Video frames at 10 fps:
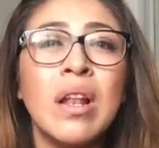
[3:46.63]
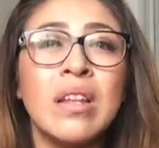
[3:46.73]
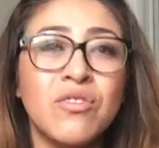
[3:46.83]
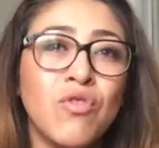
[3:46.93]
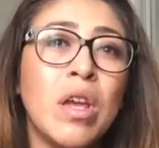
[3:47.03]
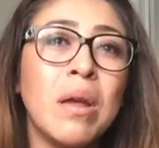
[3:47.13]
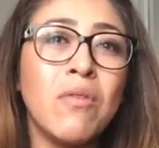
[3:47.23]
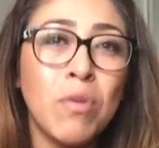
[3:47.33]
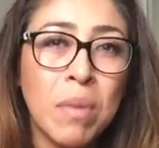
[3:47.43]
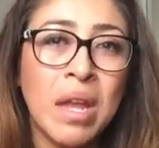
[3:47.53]
Let's
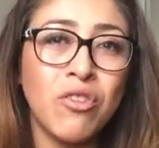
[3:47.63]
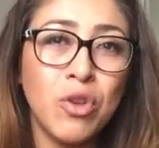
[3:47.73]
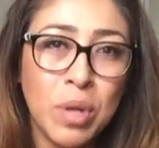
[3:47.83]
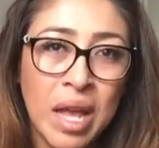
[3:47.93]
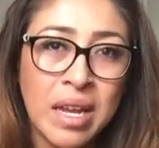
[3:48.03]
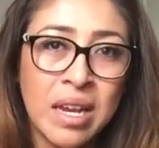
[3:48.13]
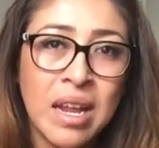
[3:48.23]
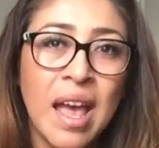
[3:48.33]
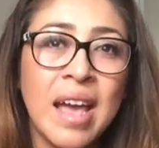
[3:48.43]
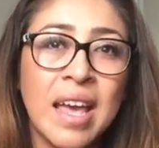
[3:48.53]
remain united
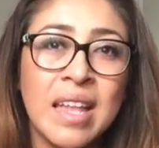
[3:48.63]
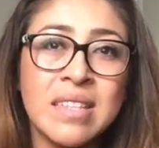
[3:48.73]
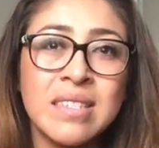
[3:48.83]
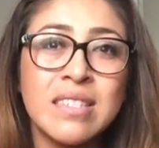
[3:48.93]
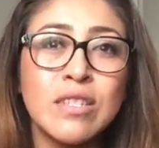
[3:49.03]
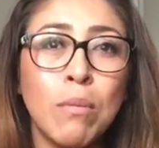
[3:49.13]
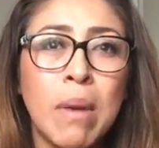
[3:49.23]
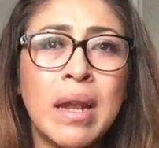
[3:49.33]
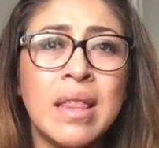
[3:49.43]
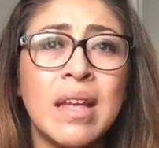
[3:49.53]
against
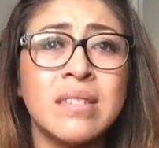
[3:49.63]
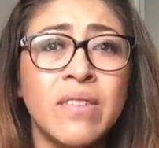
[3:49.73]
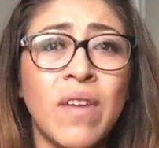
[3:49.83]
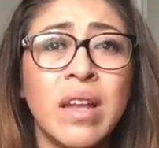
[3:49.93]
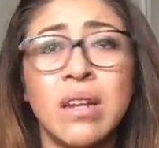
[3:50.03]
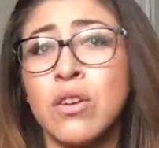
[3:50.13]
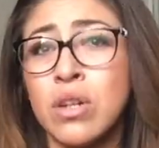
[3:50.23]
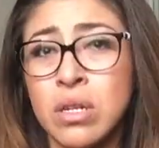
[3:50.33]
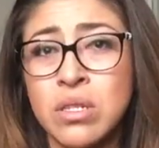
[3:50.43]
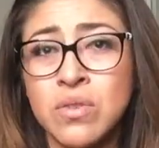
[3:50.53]
somebody that's dividing our
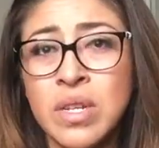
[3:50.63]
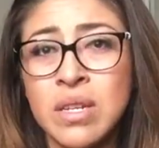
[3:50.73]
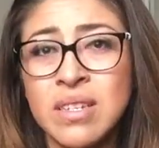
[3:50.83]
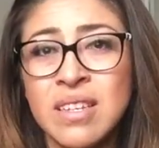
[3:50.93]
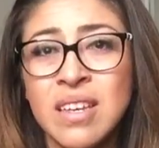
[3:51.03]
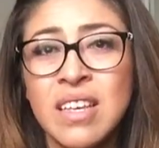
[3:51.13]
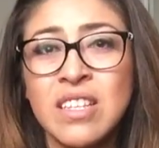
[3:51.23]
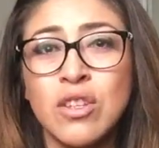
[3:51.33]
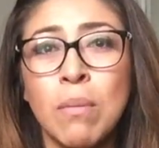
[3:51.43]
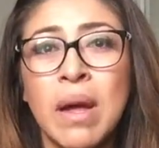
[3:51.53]
country,
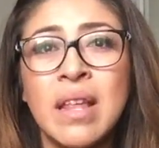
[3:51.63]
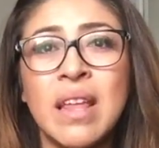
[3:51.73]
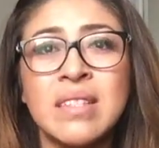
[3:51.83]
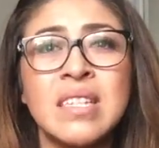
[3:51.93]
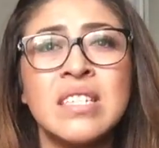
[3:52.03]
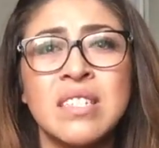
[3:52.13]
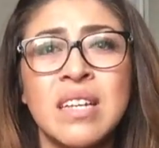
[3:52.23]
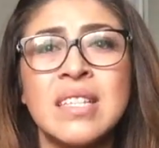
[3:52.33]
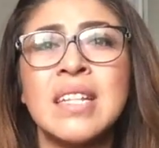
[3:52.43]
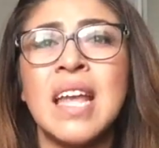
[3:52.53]
somebody that's
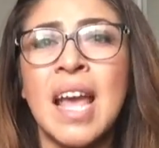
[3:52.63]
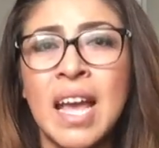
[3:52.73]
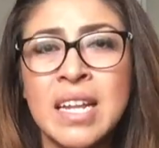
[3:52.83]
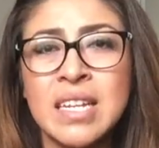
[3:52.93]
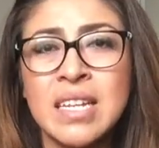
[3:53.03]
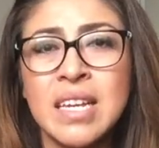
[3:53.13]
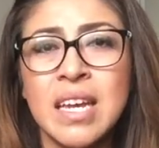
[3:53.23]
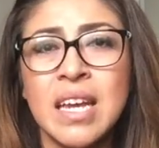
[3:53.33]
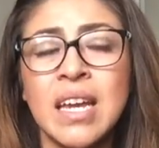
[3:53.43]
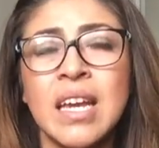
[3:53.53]
injecting hate
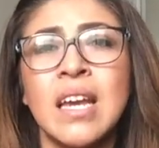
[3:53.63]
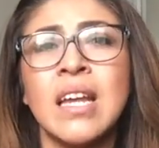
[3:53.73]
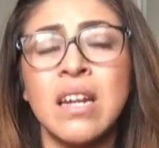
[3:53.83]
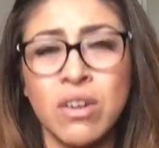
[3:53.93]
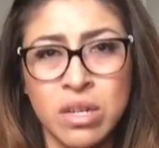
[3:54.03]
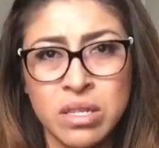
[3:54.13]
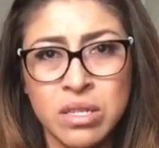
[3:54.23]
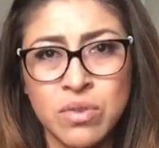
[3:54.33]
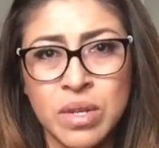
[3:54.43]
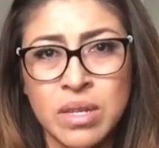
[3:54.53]
in our
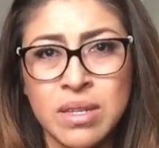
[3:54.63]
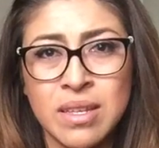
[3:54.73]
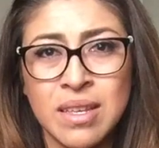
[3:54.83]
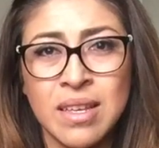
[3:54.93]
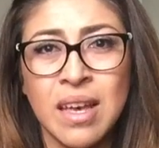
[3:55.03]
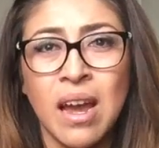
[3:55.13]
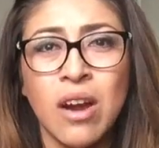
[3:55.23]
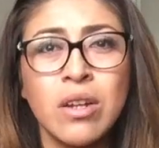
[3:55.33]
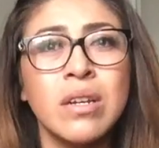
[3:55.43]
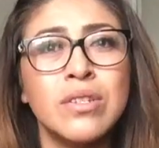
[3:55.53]
country.
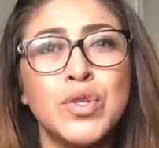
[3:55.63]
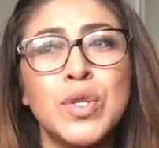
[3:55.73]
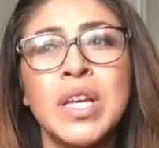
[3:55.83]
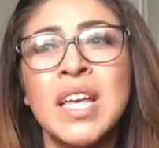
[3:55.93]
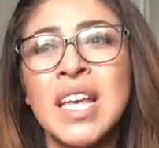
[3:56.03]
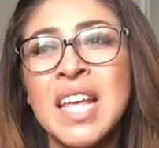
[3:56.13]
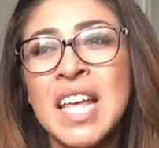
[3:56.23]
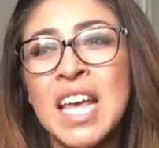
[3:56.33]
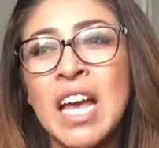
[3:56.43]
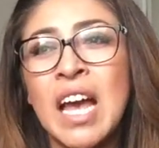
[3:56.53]
Our country
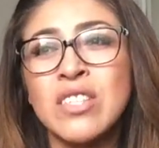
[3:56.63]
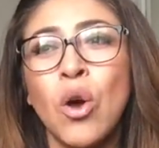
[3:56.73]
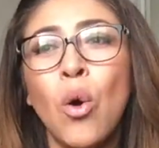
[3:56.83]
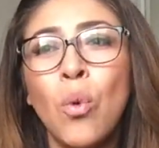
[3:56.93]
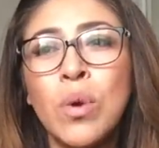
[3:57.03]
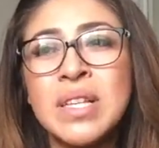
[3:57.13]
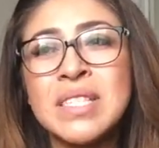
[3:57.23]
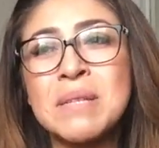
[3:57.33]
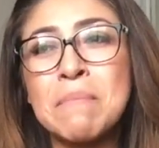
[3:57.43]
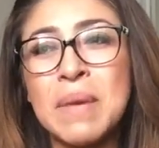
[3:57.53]
has always
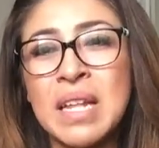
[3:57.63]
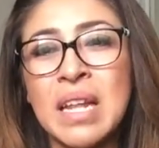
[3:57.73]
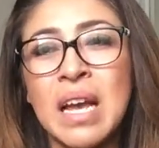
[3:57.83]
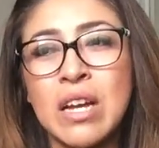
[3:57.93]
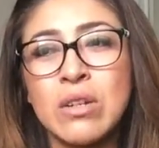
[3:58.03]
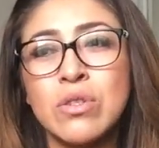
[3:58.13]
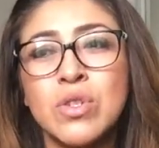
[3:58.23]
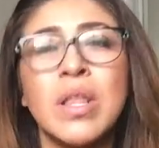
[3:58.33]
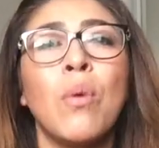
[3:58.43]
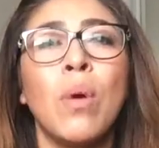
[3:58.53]
been a
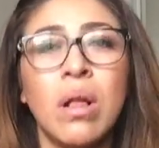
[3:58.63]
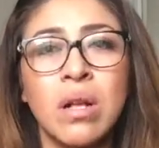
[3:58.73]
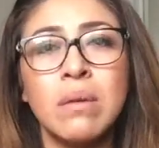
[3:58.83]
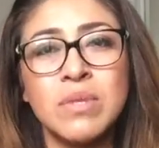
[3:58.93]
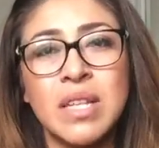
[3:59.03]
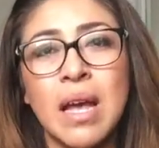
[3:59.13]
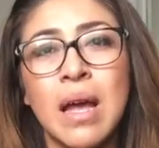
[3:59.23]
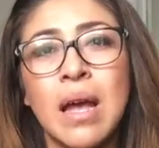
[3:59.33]
country that welcomes